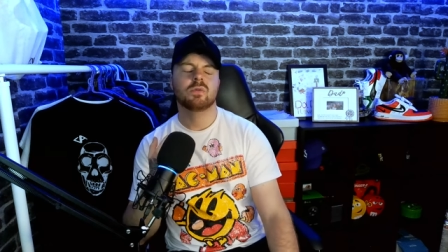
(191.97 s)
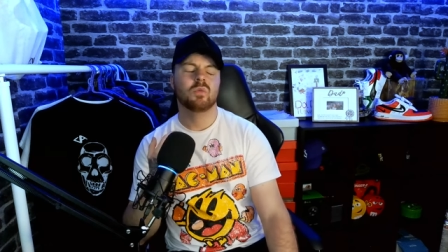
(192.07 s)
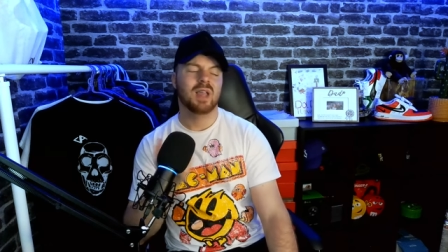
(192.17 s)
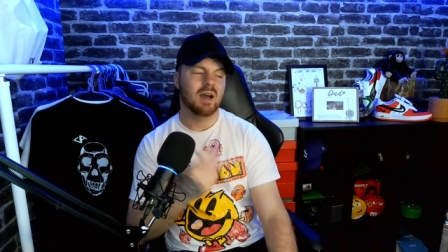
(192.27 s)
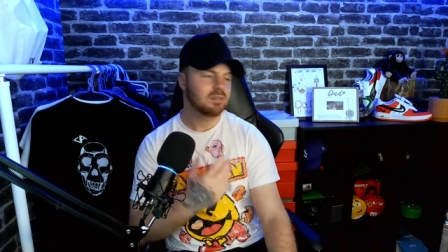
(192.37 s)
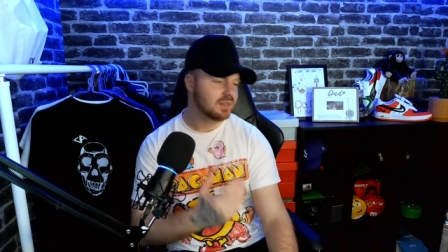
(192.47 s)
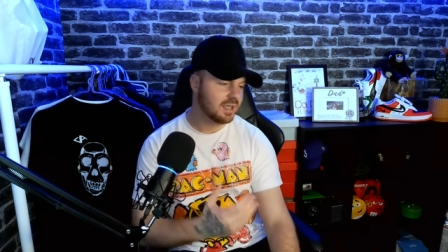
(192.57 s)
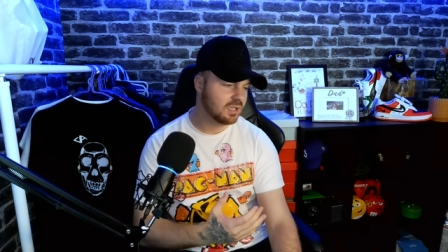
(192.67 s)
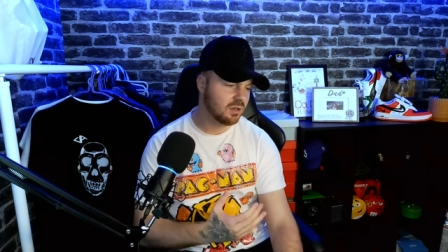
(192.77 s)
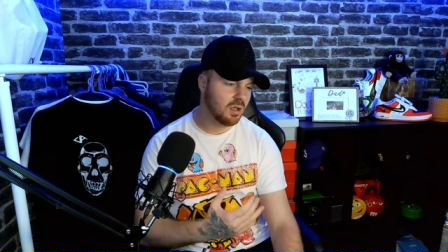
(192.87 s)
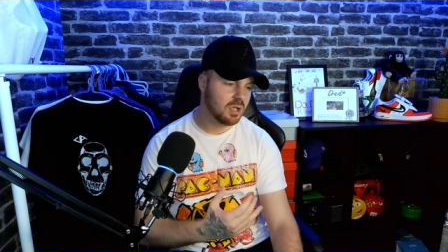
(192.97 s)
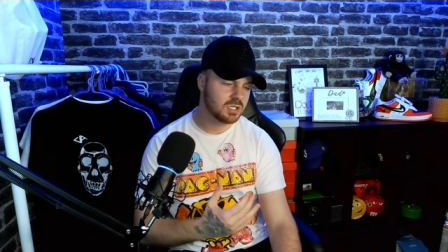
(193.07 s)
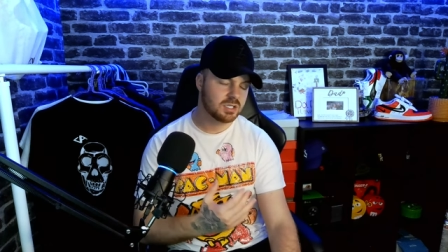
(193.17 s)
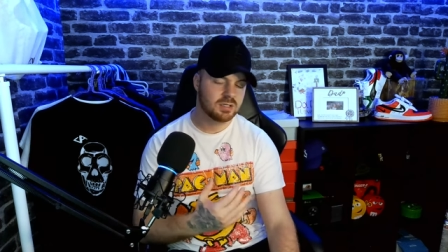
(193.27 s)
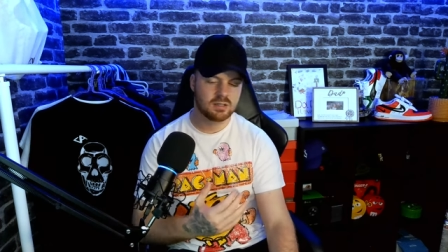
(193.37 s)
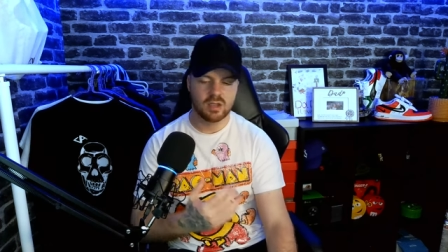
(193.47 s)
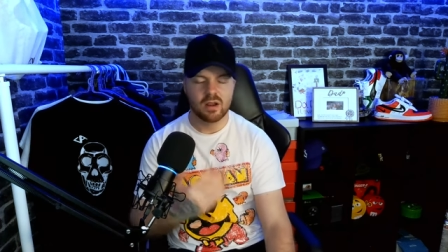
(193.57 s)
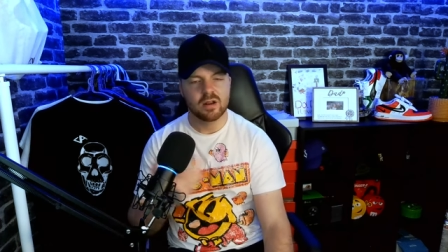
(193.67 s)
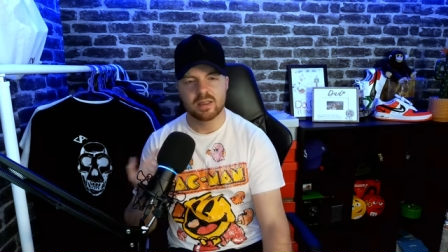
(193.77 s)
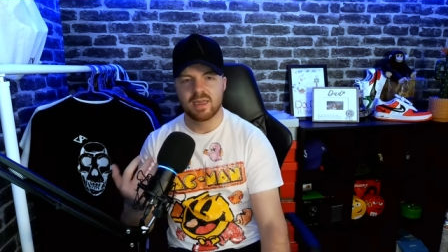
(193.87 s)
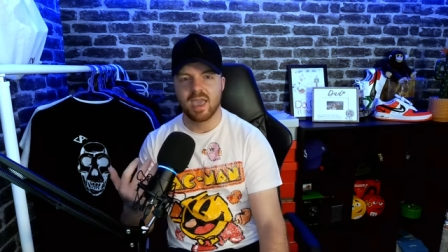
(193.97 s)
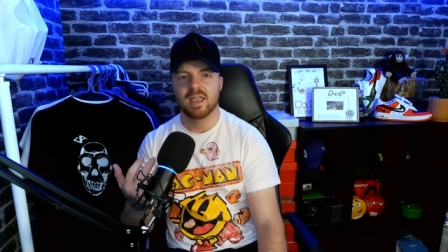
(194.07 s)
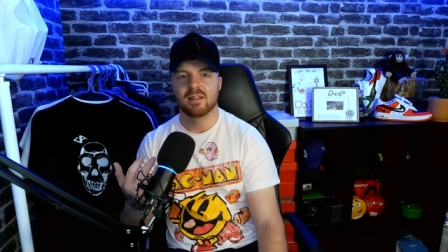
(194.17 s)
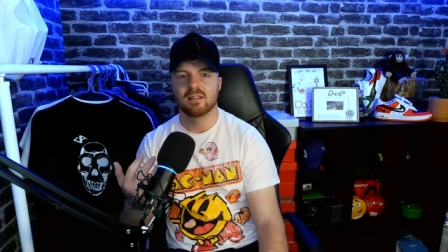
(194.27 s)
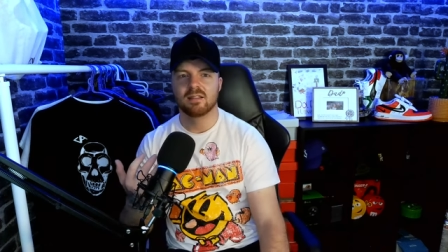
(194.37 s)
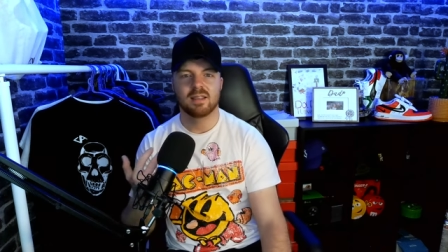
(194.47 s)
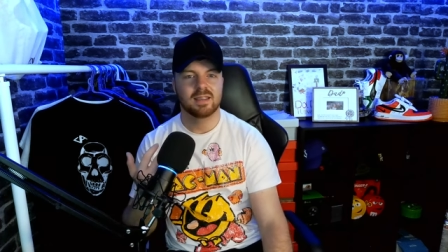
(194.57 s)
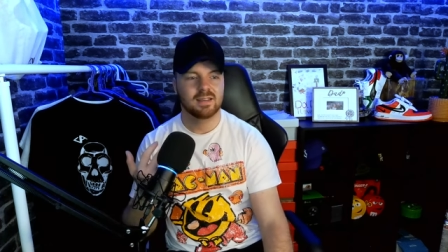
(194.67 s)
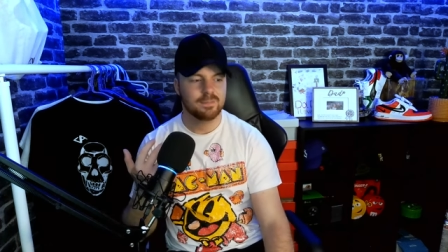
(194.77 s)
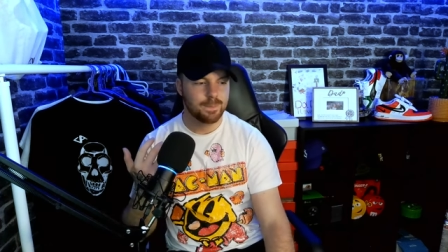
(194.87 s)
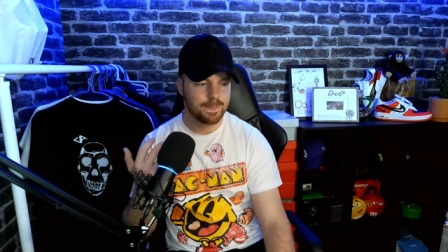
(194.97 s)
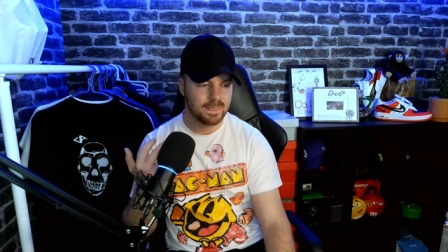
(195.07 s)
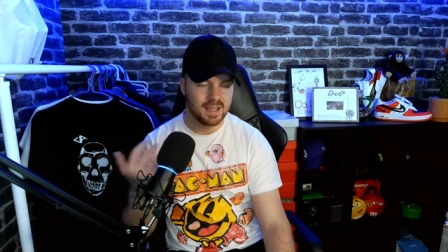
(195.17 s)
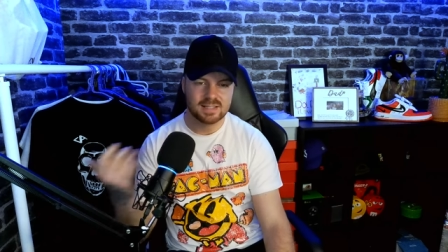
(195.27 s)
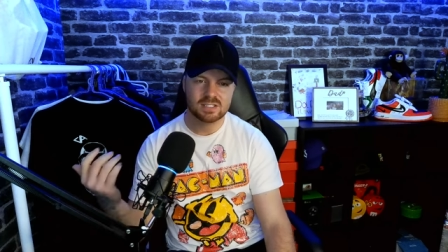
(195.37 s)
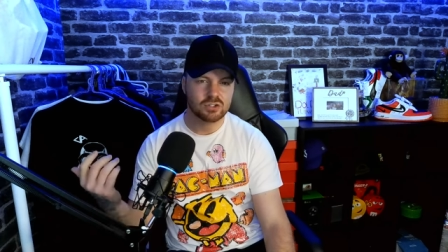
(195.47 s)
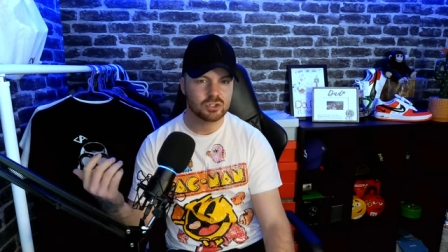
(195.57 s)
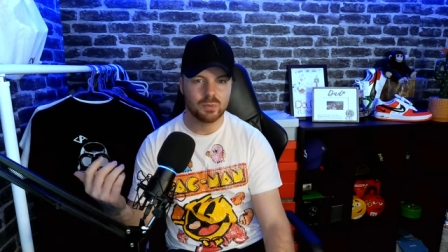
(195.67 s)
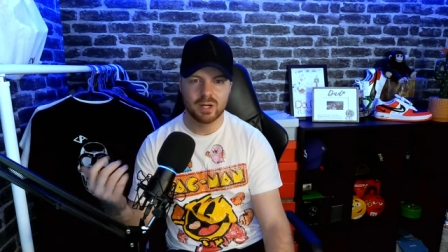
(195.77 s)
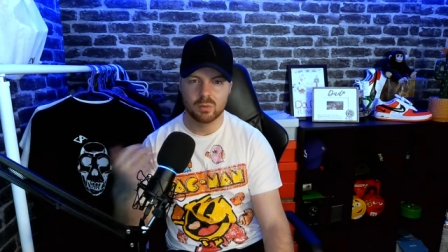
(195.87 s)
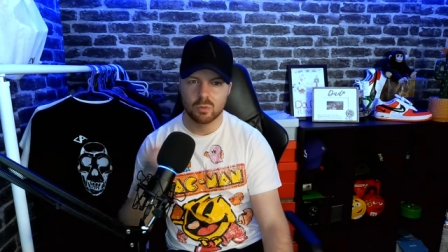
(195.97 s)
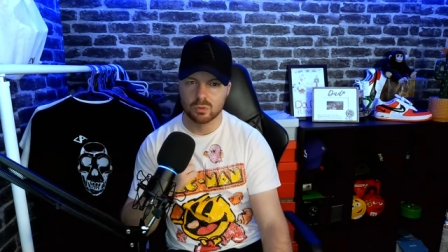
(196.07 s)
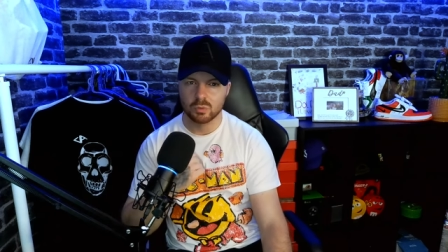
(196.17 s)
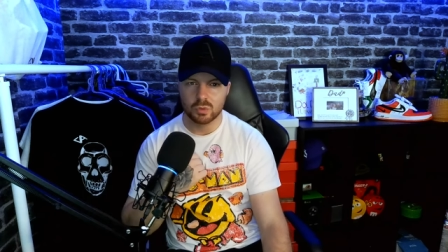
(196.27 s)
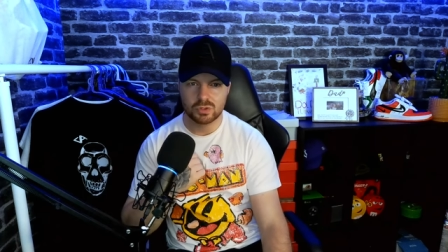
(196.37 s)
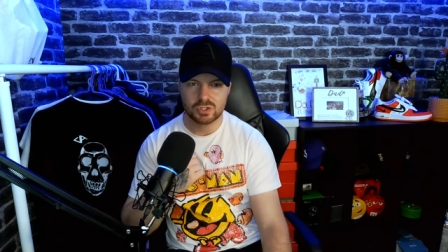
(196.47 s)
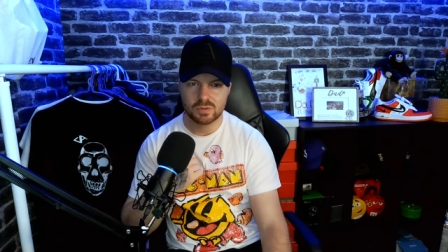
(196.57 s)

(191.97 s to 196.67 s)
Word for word: we have to take a loss to earn a gain. Like, it's just the way the world works.